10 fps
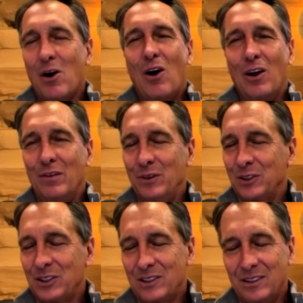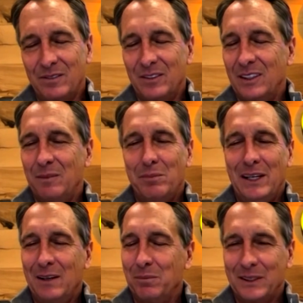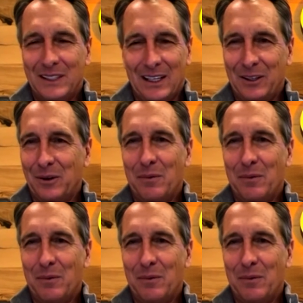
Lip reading: All of us, and me in particular,